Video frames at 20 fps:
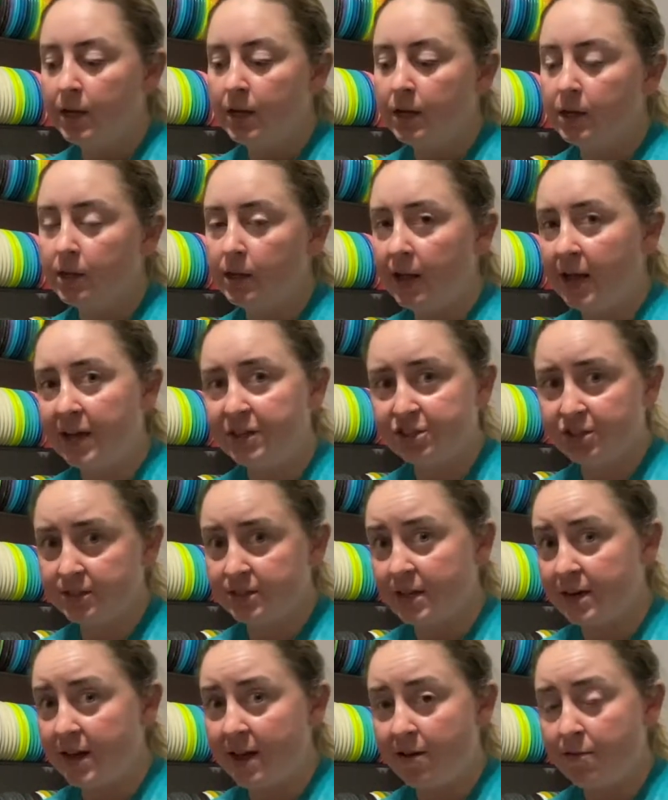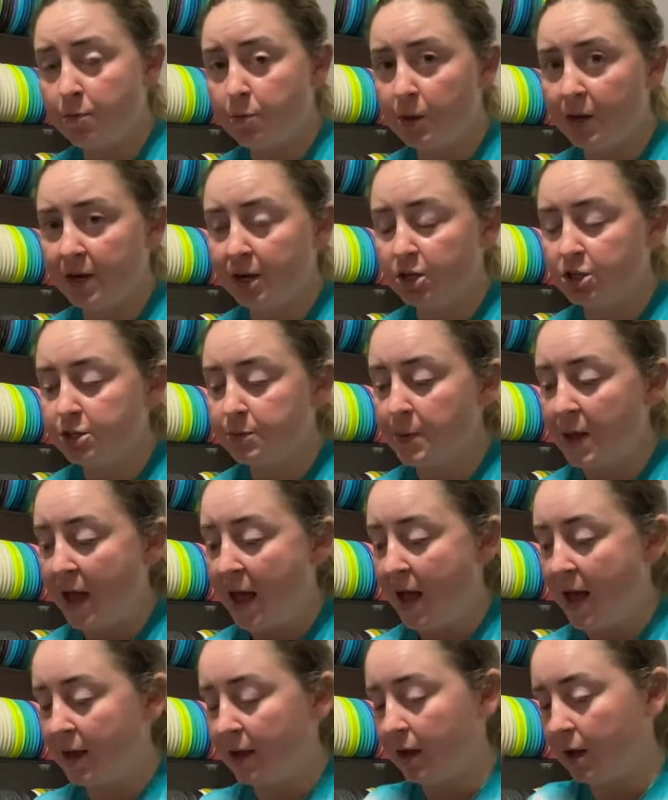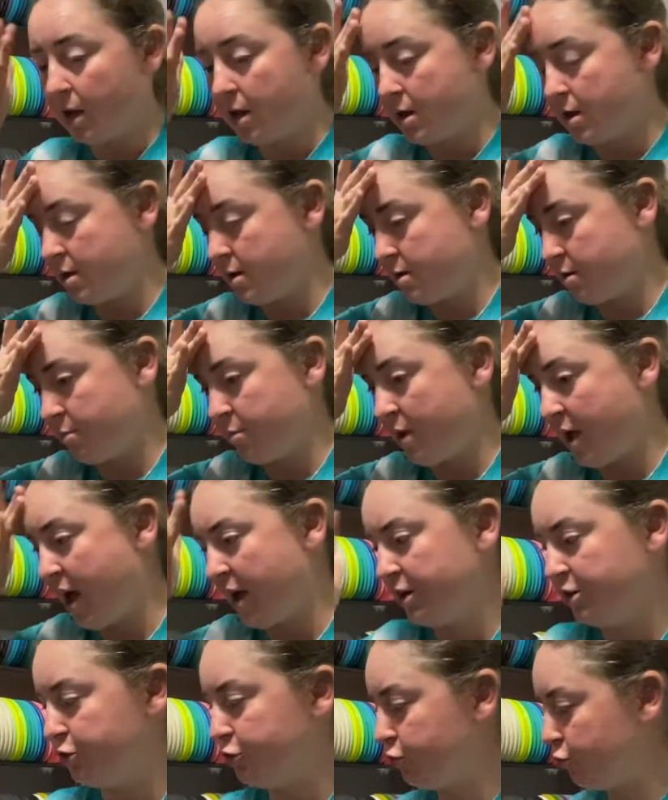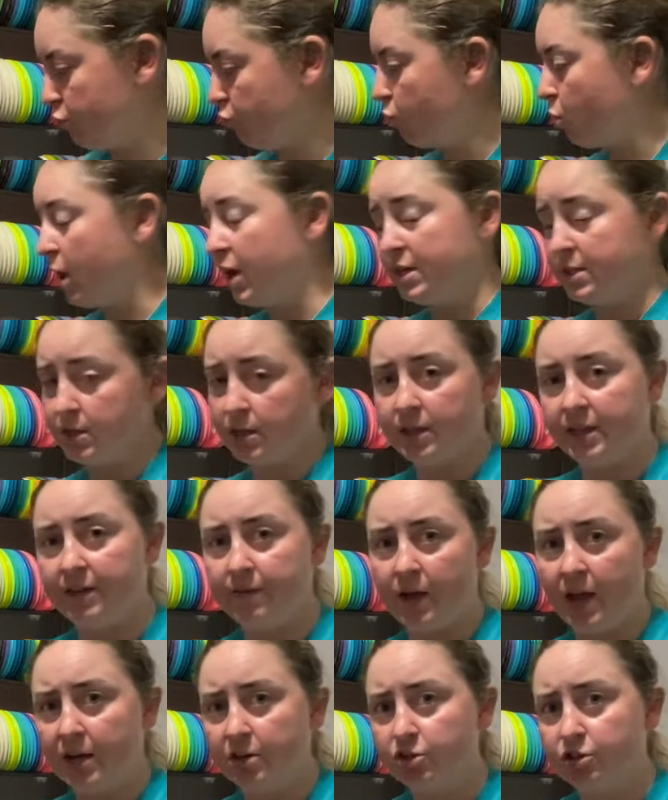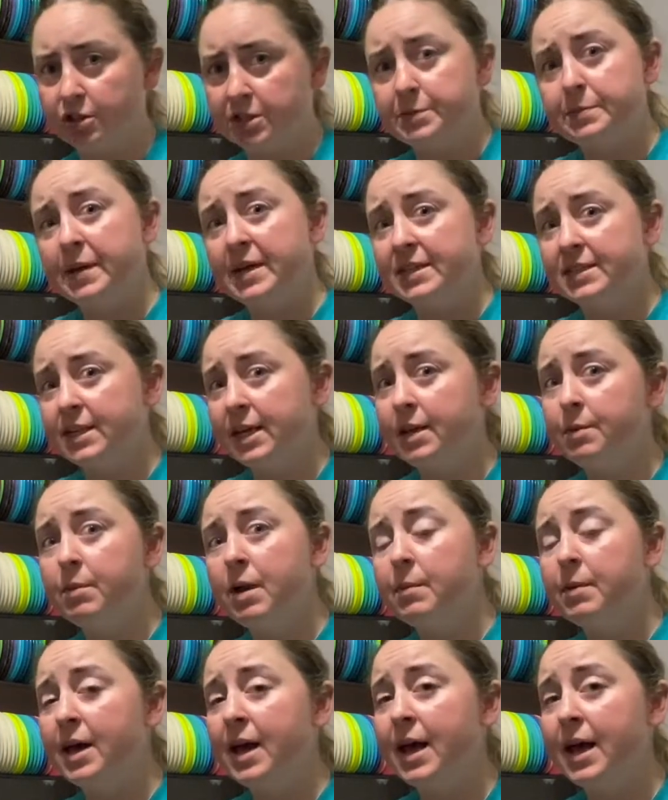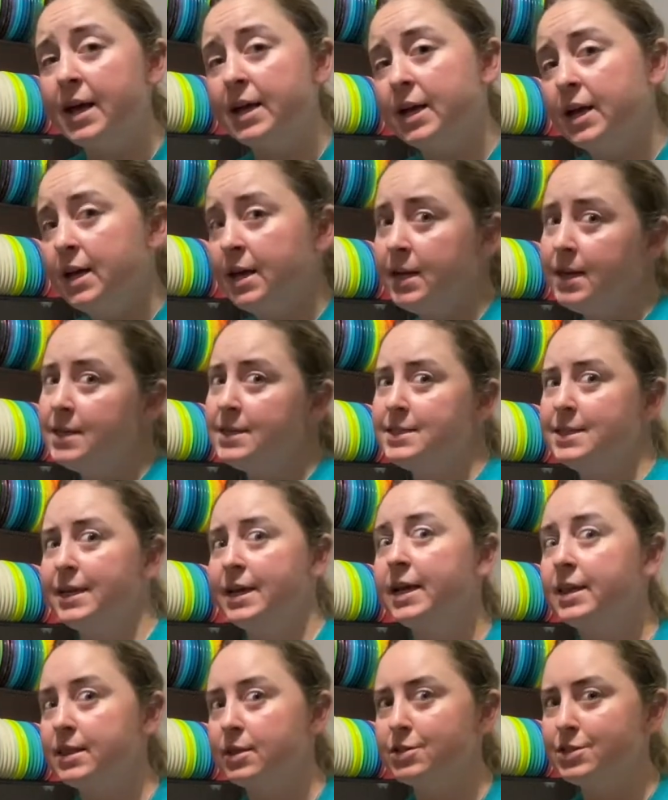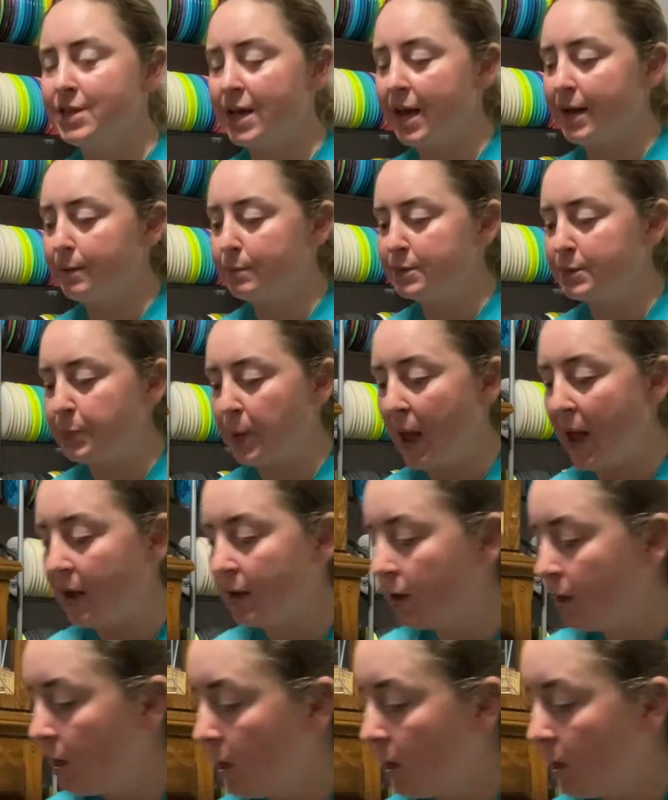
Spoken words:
Clash is going to have a players pack. I do want to leave extra space in my bag to get those items back.